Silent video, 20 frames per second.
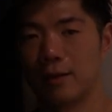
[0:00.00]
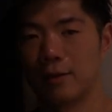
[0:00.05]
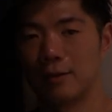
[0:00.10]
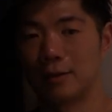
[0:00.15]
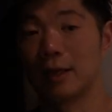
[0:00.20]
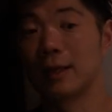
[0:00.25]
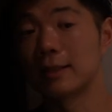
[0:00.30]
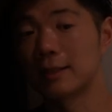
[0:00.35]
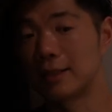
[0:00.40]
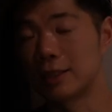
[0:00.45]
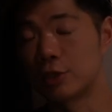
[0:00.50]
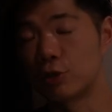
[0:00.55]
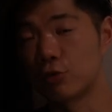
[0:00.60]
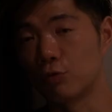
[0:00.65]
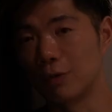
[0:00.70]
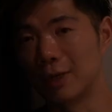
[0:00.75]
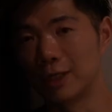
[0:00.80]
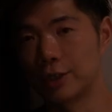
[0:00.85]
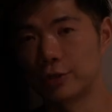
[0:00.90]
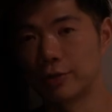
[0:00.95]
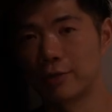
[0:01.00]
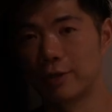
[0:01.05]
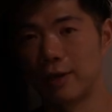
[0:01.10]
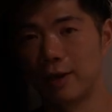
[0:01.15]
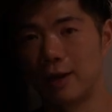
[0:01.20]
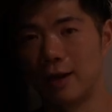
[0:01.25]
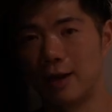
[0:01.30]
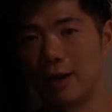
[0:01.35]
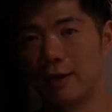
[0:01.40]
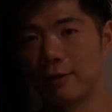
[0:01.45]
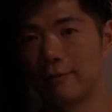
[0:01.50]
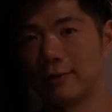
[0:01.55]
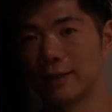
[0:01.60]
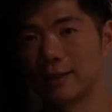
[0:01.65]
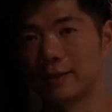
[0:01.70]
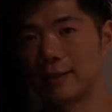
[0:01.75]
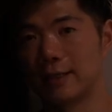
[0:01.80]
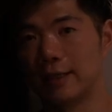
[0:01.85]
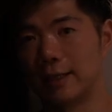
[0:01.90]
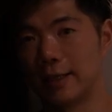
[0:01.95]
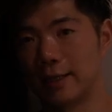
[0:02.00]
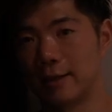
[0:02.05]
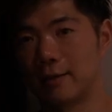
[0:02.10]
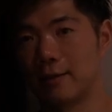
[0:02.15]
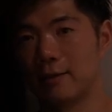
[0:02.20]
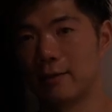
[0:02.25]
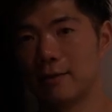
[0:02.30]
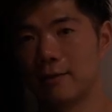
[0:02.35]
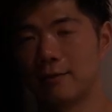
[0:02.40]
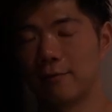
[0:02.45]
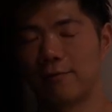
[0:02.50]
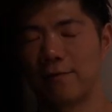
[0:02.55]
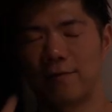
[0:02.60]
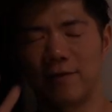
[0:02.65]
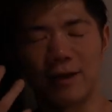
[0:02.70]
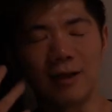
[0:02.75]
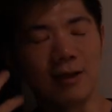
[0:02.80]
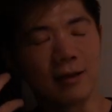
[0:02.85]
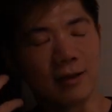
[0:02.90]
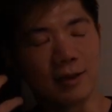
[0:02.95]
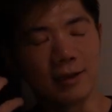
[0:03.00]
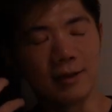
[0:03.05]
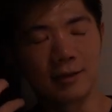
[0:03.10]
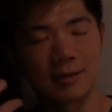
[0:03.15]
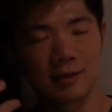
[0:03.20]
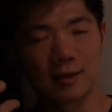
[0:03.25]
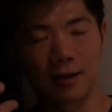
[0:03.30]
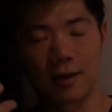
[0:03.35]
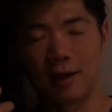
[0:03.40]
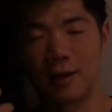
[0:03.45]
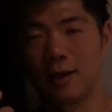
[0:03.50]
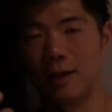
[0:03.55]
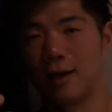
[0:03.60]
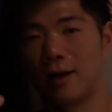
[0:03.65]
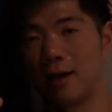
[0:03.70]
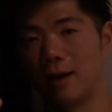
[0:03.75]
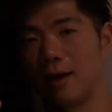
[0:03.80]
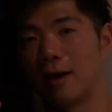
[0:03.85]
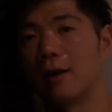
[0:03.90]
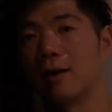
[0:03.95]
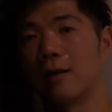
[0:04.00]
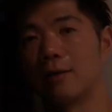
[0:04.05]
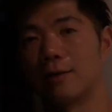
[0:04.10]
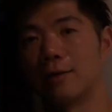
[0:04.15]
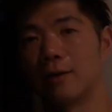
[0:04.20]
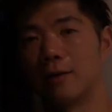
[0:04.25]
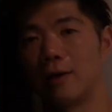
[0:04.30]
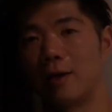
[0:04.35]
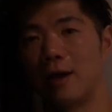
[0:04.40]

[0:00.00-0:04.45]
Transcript: the situation that I was in, the feelings that I had,